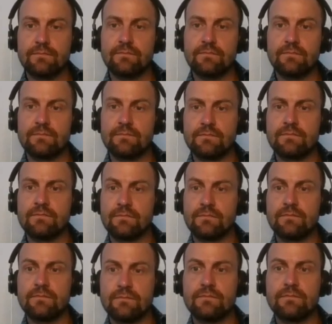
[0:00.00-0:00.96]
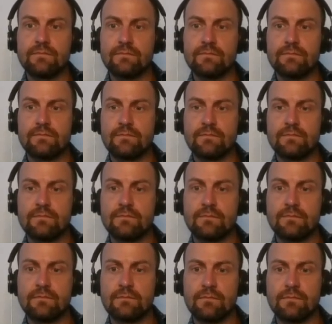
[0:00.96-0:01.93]

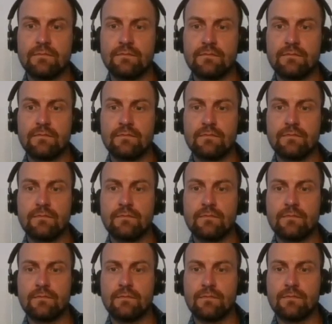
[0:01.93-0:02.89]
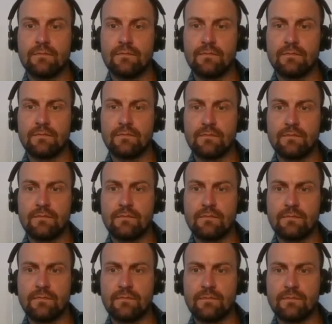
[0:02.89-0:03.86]

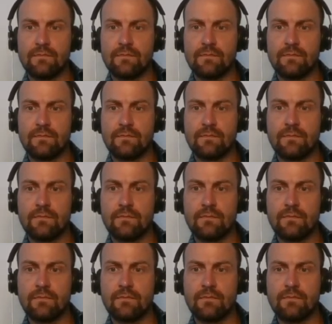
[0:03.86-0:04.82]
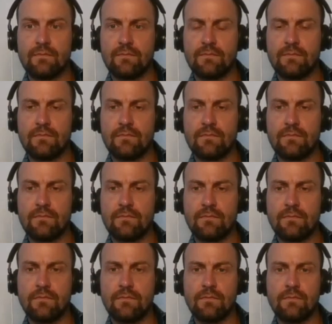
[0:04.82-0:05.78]

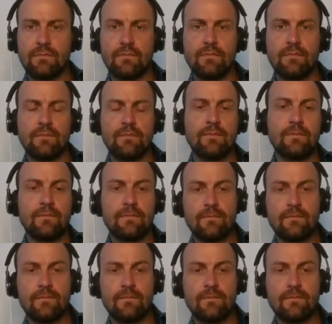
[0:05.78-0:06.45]
(not speaking)